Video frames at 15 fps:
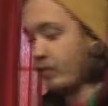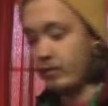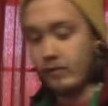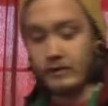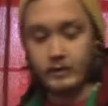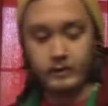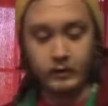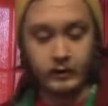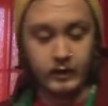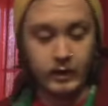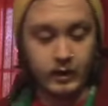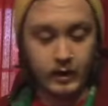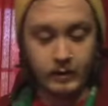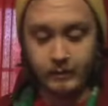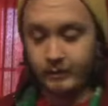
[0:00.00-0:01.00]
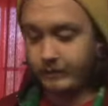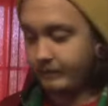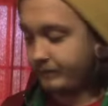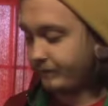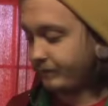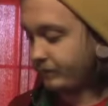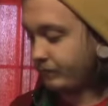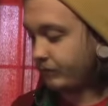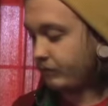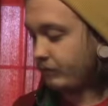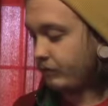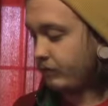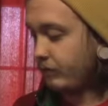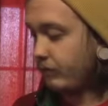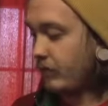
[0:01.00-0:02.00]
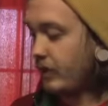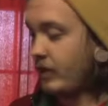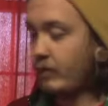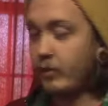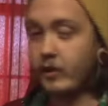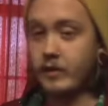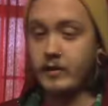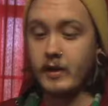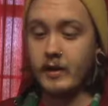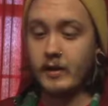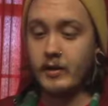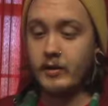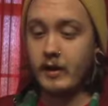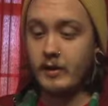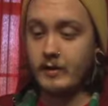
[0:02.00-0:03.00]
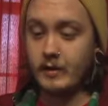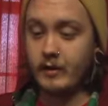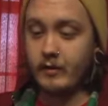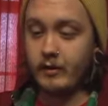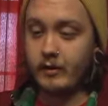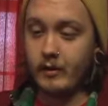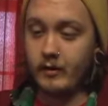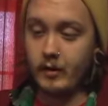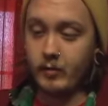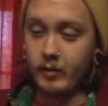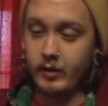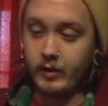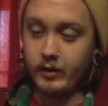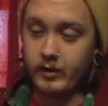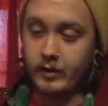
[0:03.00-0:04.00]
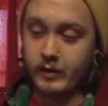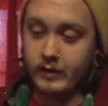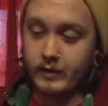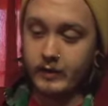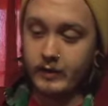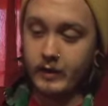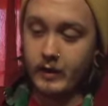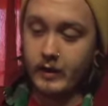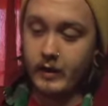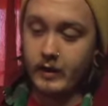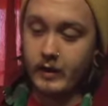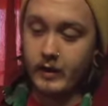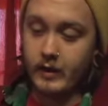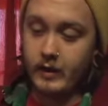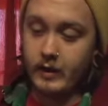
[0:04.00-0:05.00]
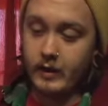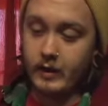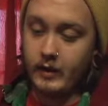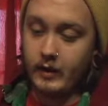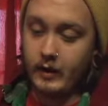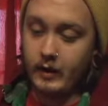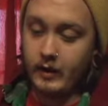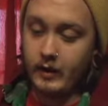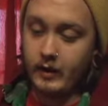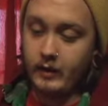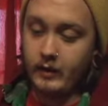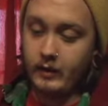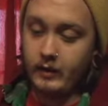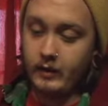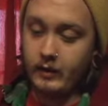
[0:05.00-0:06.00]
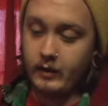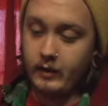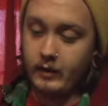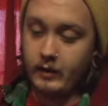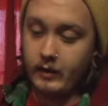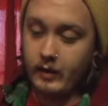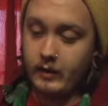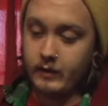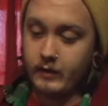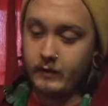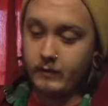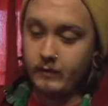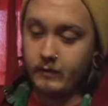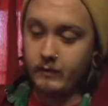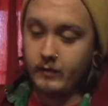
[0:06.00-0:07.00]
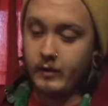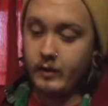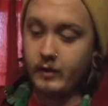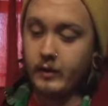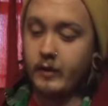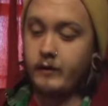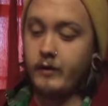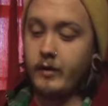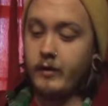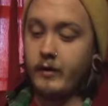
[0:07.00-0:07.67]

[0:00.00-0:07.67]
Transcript: breweries of all time and I'm really excited to try because I've heard nothing but good things and I just really love duck